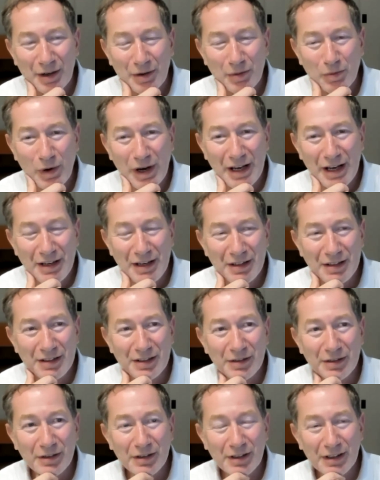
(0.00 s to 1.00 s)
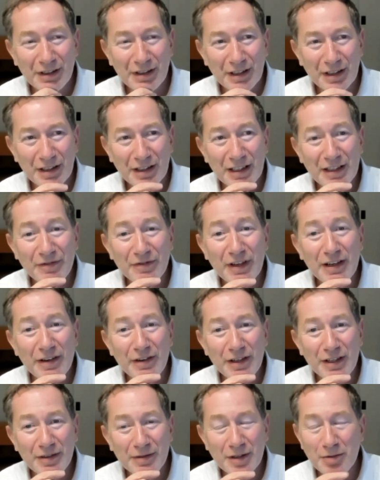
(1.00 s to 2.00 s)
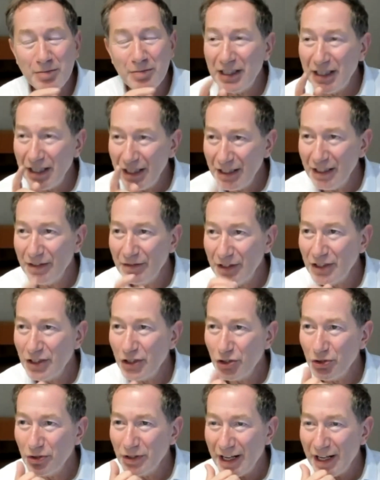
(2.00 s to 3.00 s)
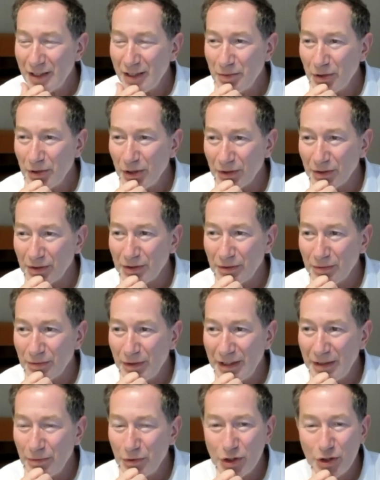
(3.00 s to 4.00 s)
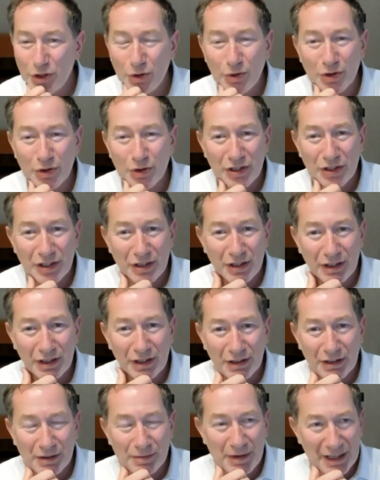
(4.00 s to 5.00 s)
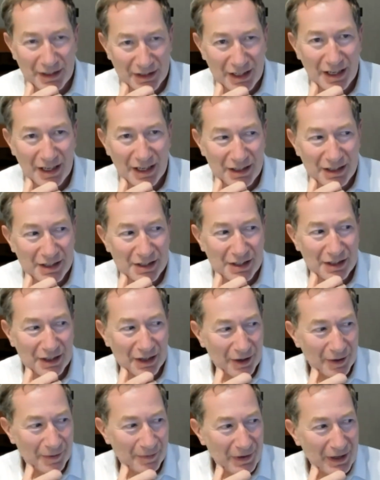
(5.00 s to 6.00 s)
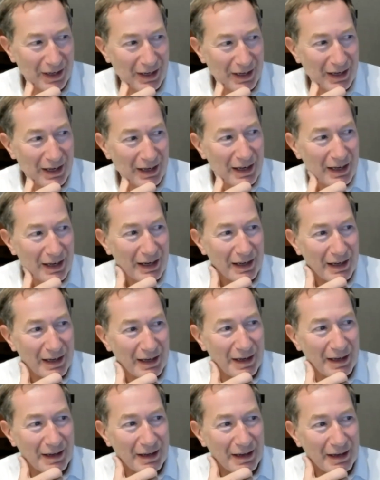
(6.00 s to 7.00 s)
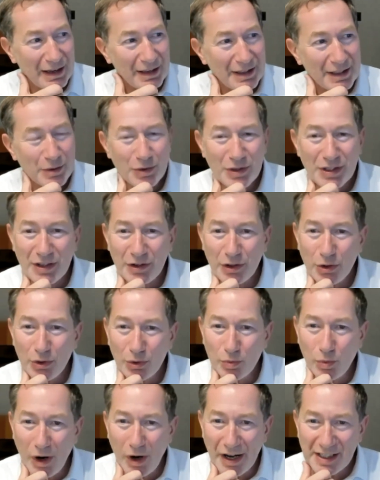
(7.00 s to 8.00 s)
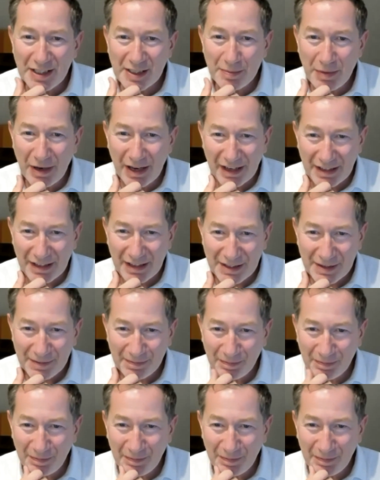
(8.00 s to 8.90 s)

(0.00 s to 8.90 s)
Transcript: when the beginning of the digital catapult, when it was launched about 10 years ago, and this was something called white space.